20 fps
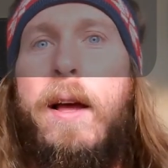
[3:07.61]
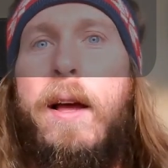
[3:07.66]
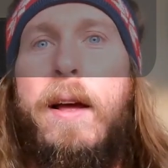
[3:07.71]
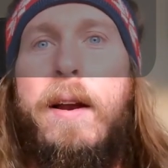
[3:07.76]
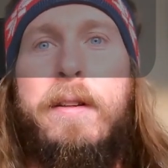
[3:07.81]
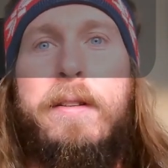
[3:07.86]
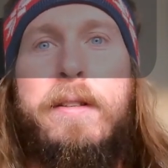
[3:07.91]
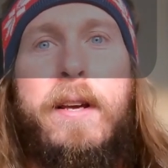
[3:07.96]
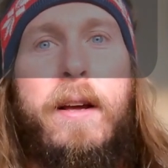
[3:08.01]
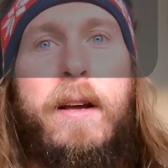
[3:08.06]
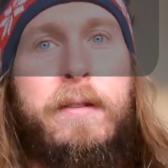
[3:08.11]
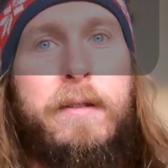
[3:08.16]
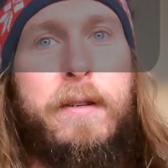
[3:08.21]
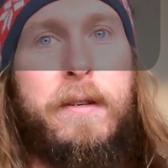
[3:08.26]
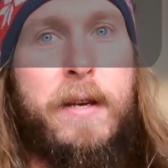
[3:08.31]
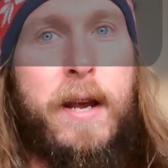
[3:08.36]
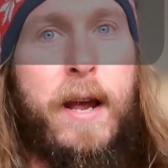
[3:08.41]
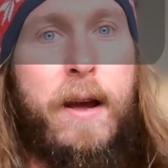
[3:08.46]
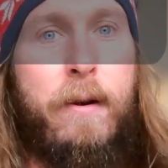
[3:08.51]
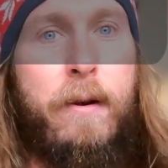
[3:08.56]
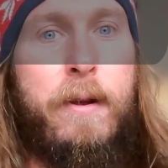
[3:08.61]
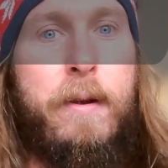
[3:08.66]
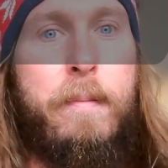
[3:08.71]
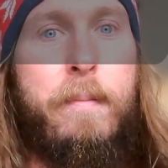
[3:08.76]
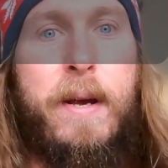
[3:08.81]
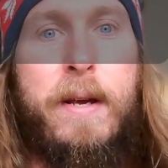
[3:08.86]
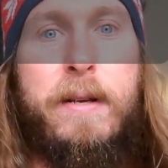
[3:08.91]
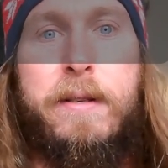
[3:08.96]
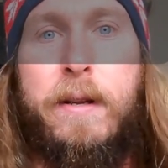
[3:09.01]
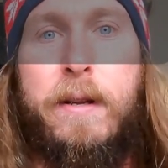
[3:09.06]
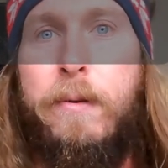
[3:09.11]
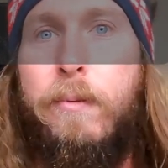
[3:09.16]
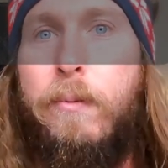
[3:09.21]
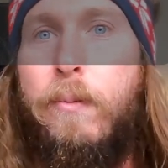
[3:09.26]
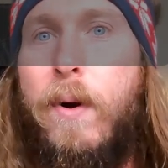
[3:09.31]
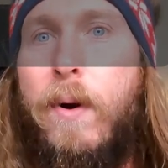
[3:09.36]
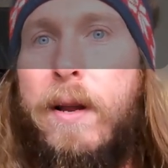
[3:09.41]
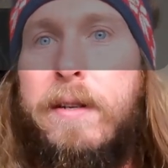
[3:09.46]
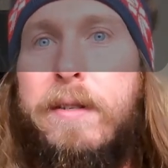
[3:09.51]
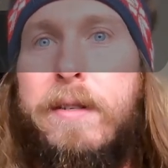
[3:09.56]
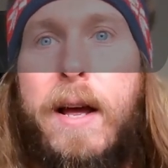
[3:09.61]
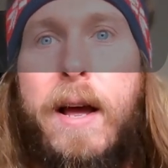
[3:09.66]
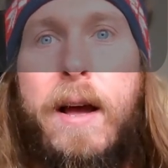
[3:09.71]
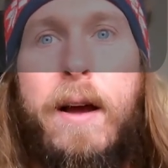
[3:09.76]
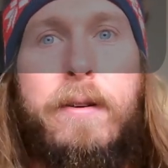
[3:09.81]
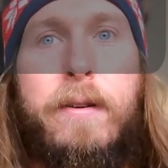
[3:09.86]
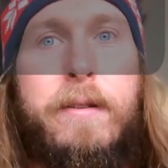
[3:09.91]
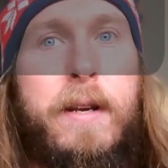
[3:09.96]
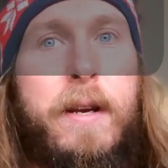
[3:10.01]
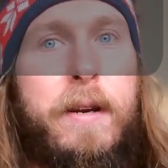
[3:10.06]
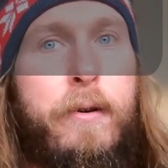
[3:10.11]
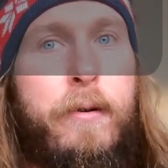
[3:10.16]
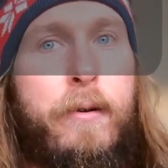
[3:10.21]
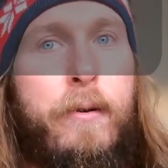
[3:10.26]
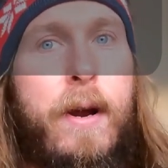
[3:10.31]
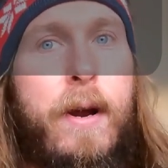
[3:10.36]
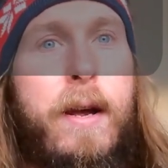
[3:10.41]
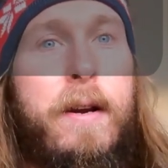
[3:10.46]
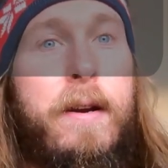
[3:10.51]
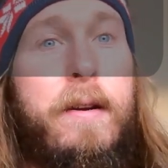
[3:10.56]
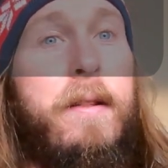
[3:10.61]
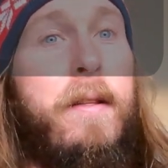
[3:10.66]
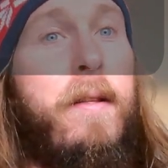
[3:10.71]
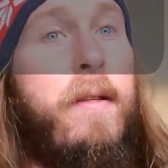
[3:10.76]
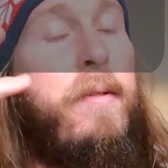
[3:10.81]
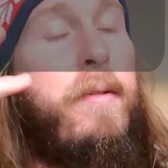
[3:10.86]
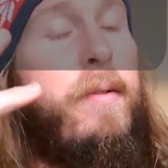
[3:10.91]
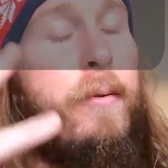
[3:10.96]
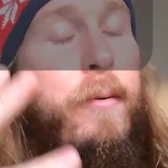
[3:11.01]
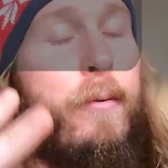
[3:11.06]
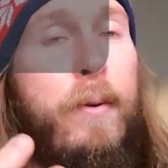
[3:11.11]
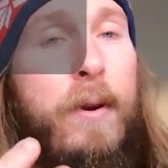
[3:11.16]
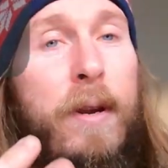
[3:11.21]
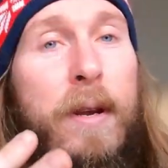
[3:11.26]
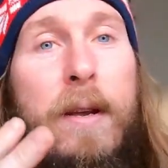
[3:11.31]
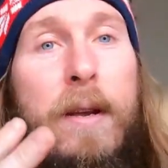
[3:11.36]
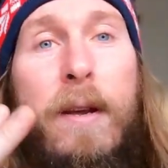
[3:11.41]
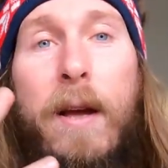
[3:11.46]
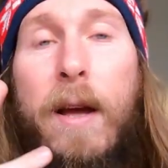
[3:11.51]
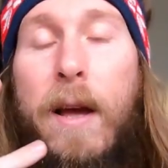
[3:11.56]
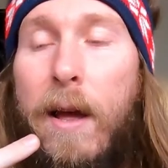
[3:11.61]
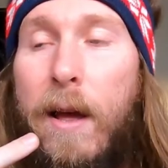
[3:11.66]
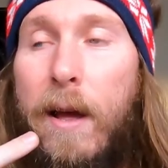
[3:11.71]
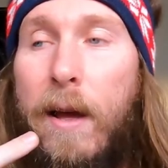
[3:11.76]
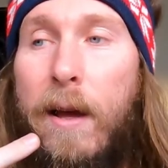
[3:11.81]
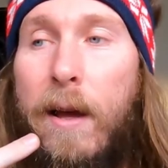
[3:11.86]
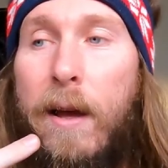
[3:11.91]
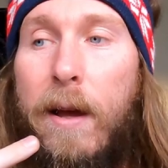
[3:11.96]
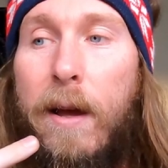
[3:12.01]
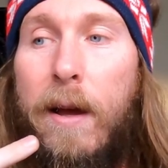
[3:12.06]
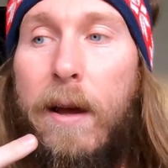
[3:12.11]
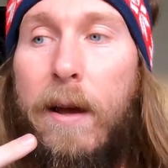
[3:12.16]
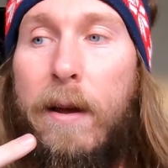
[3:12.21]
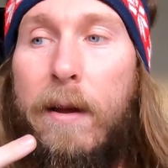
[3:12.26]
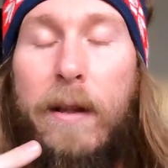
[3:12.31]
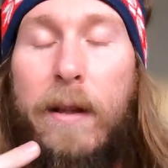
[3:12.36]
and it tells us how he basically went out and created the three uh,